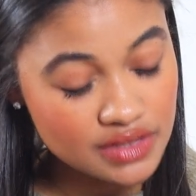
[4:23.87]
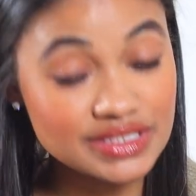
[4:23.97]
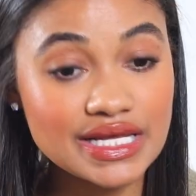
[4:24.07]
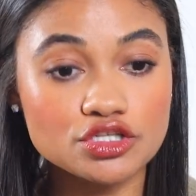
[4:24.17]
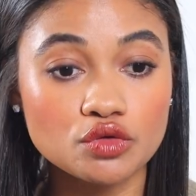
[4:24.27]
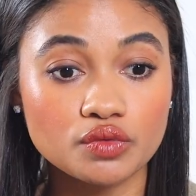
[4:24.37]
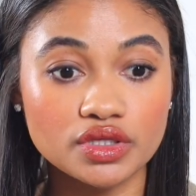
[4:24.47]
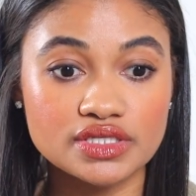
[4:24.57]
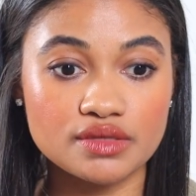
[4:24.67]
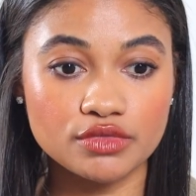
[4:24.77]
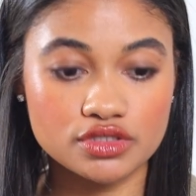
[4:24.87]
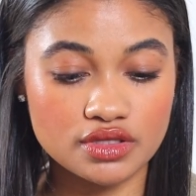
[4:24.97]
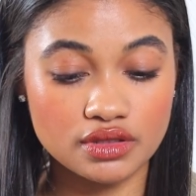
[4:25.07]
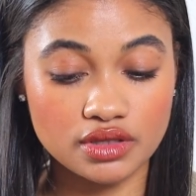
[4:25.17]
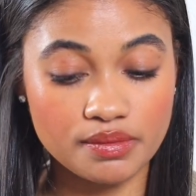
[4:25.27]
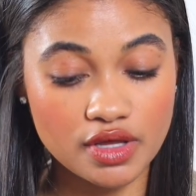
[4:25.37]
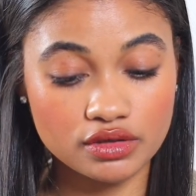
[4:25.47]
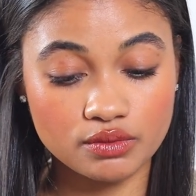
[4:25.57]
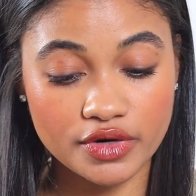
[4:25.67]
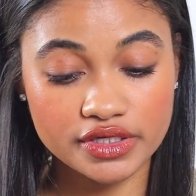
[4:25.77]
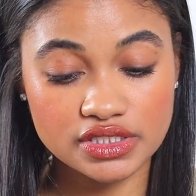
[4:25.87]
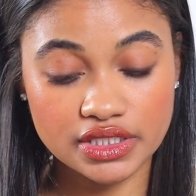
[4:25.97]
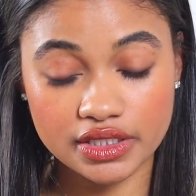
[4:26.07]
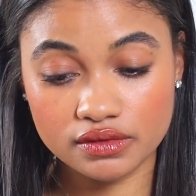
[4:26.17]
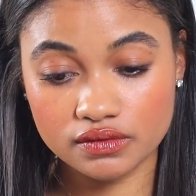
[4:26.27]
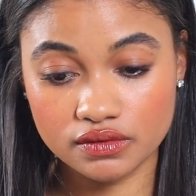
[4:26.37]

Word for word: This is actually really similar to the lip color I'm wearing today